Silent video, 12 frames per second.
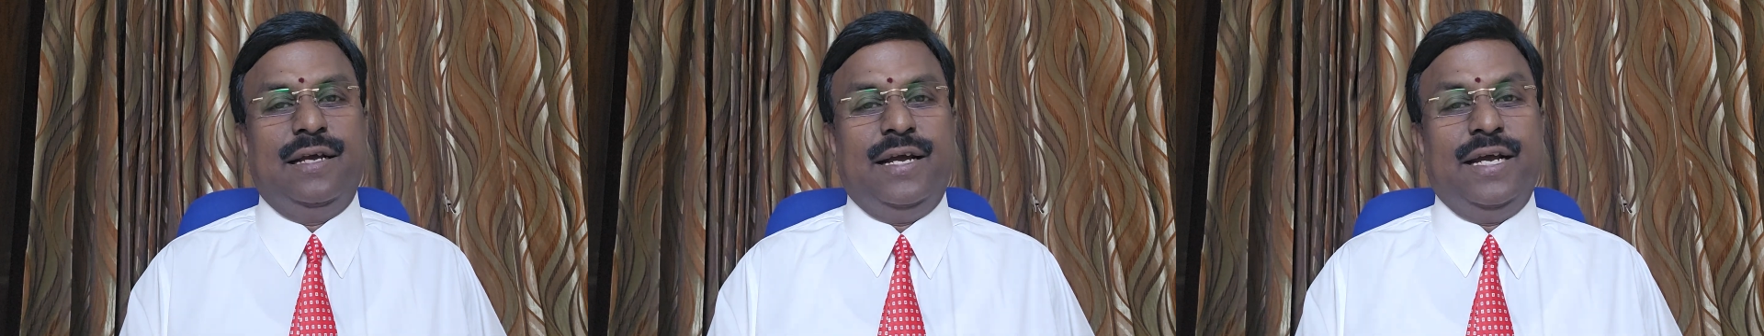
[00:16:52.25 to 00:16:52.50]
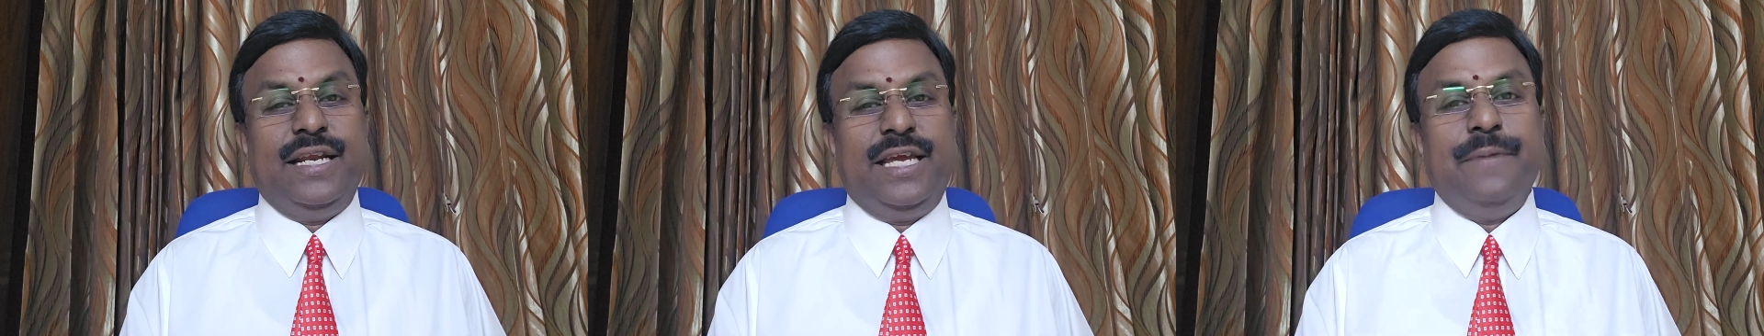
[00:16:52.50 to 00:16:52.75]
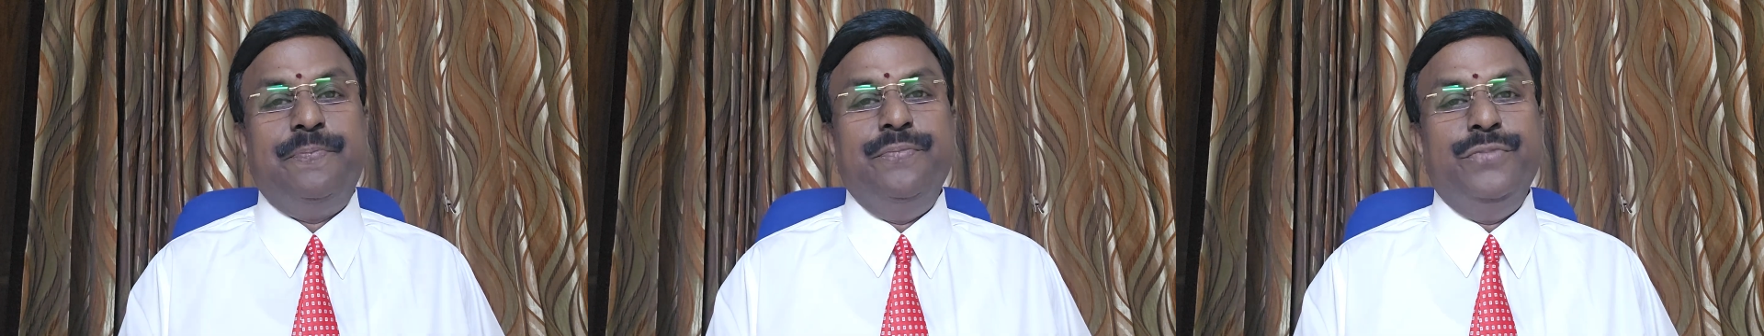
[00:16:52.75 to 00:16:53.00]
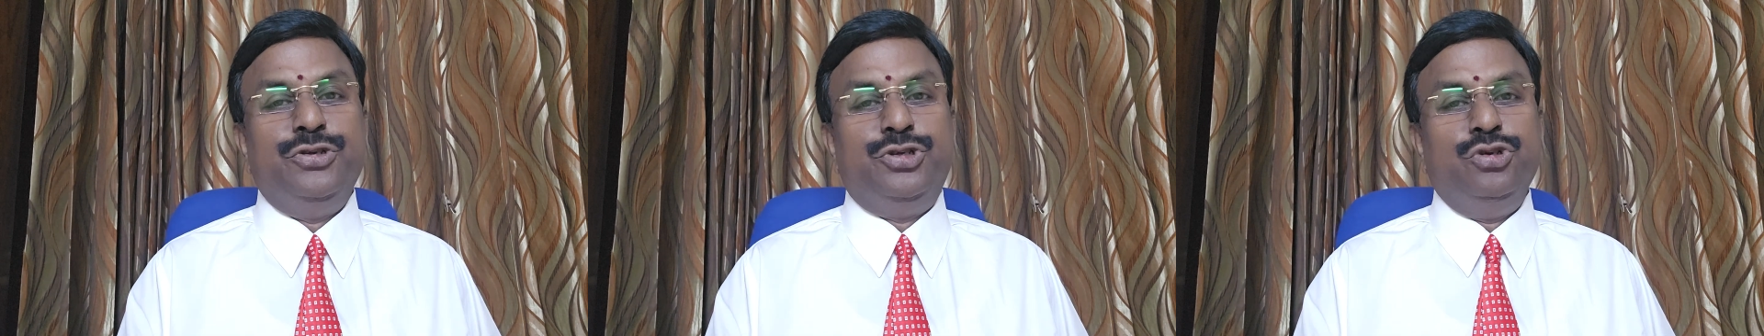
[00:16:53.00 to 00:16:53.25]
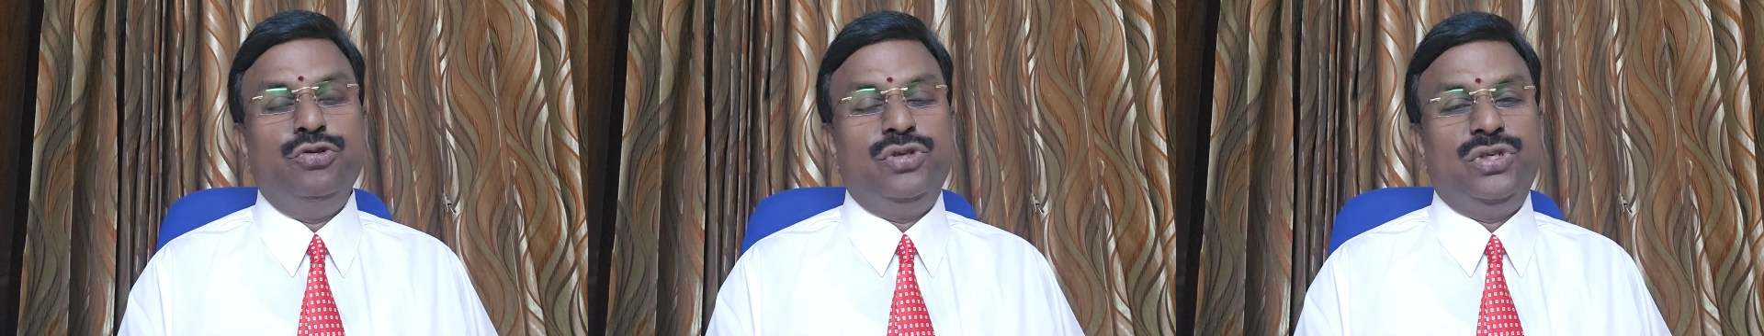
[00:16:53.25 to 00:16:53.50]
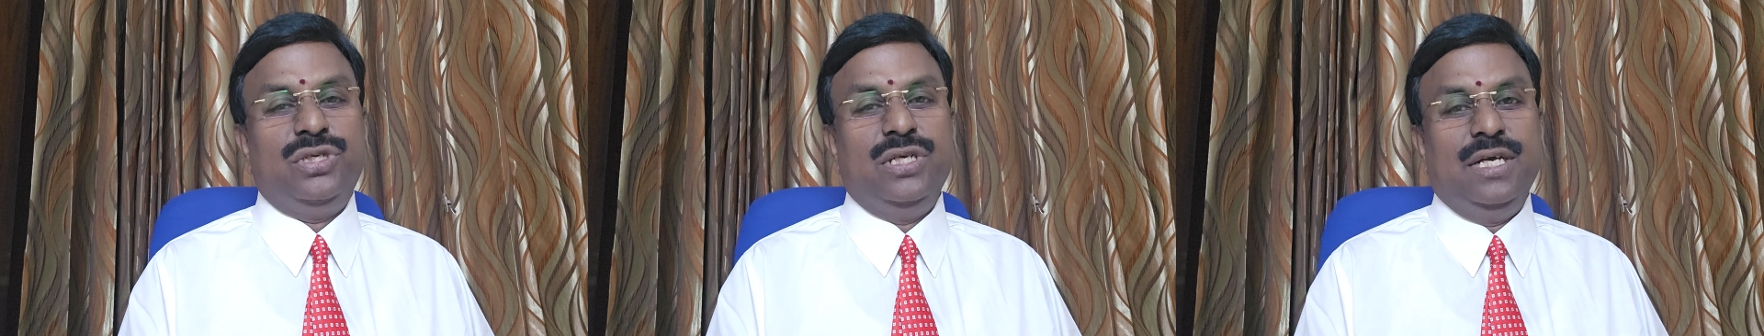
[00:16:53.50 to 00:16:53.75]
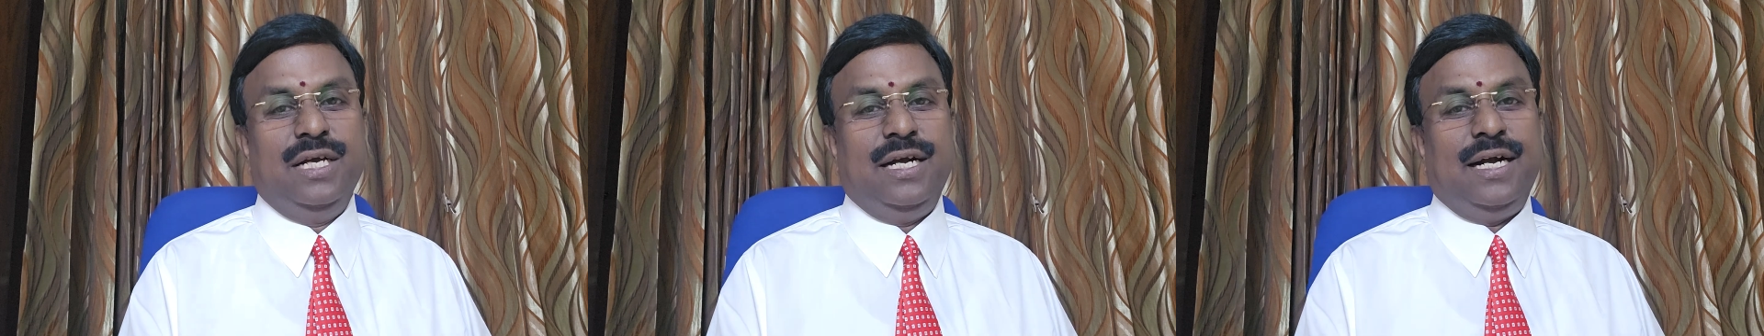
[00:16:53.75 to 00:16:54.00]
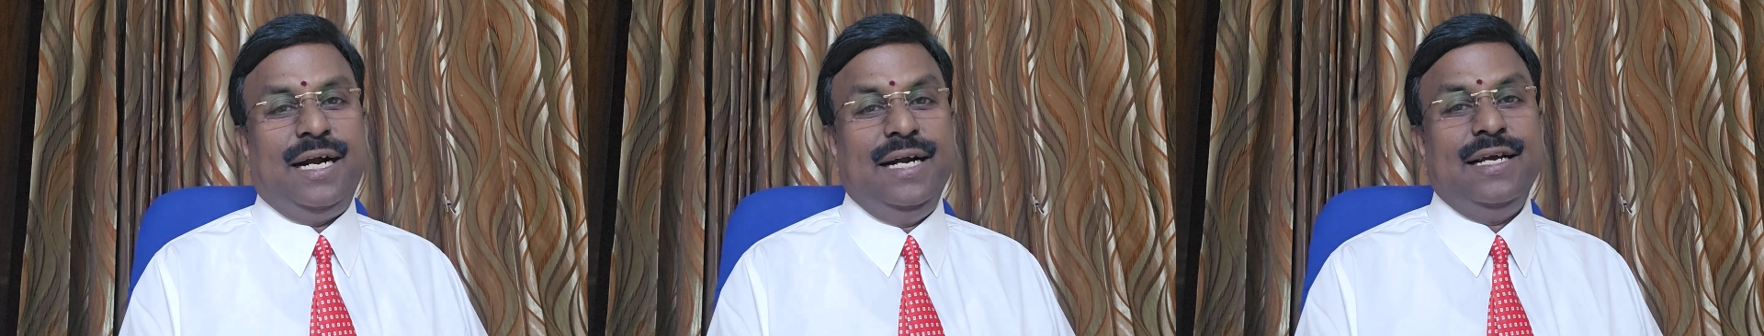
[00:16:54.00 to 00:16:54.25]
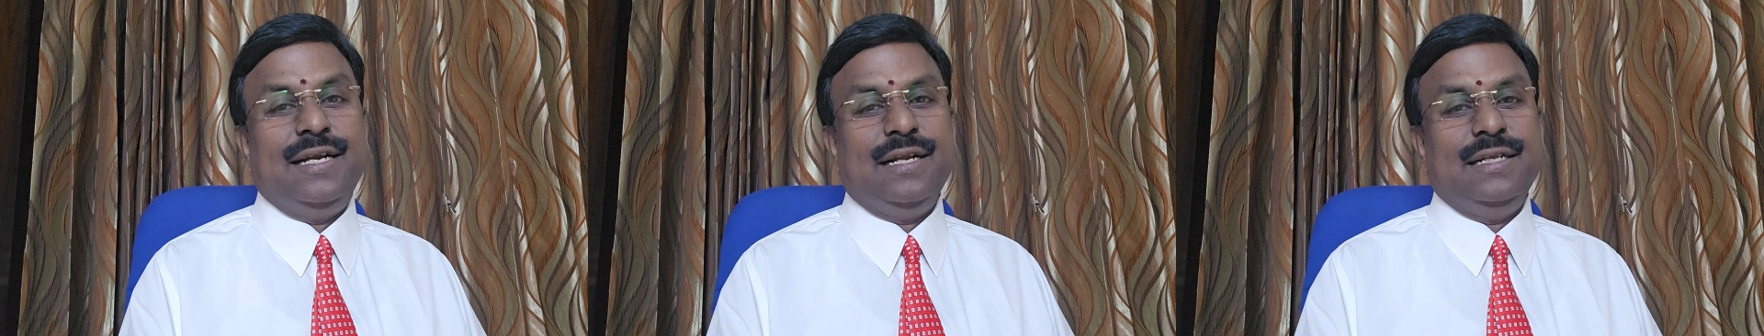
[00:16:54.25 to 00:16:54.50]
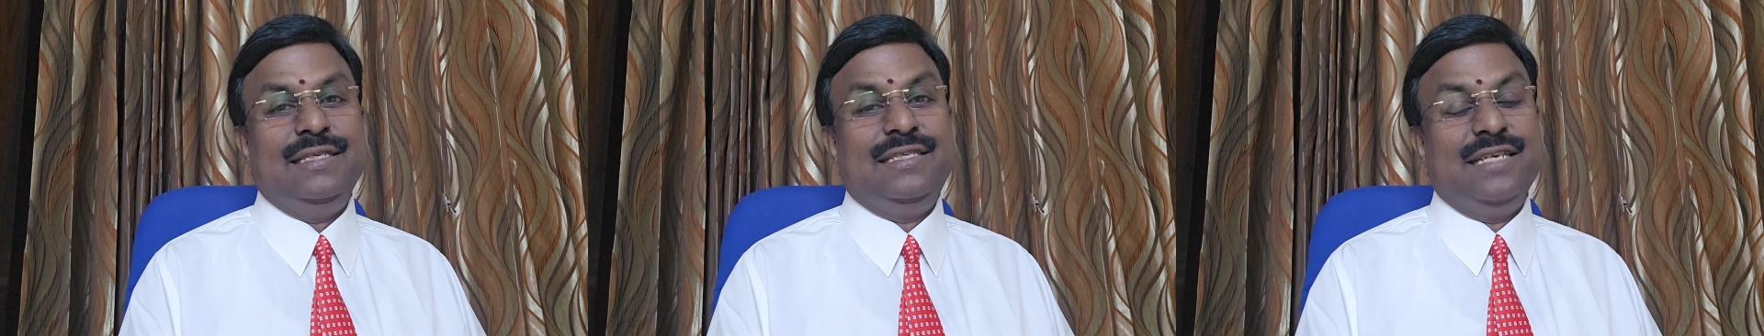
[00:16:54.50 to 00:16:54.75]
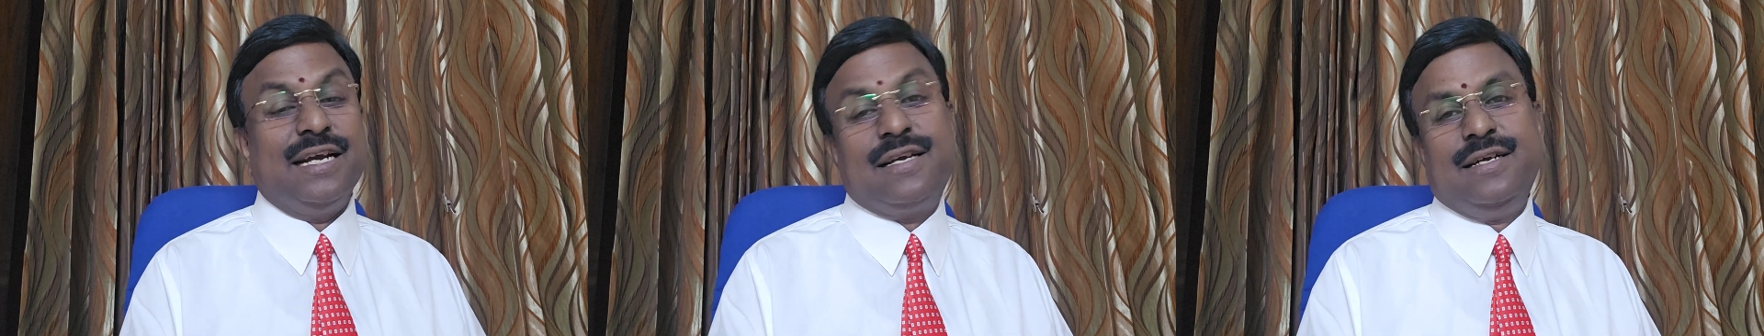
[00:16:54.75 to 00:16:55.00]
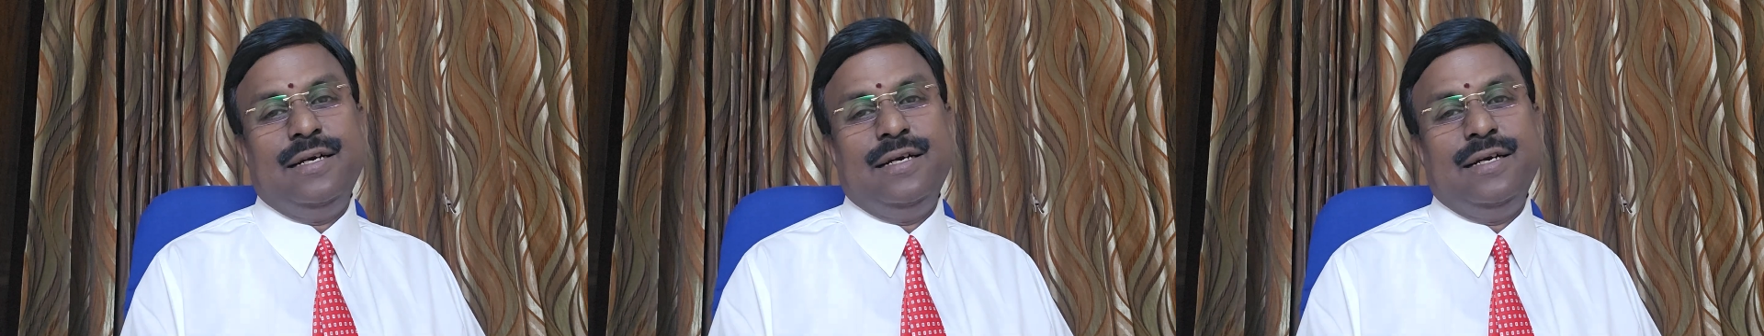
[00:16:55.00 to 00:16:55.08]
and keep misuse under check.